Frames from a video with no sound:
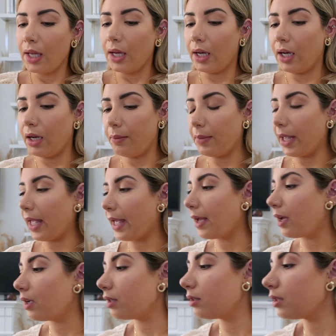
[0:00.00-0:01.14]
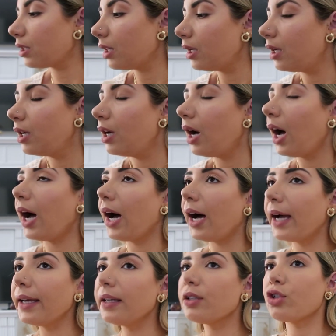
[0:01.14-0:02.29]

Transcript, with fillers: Um, and I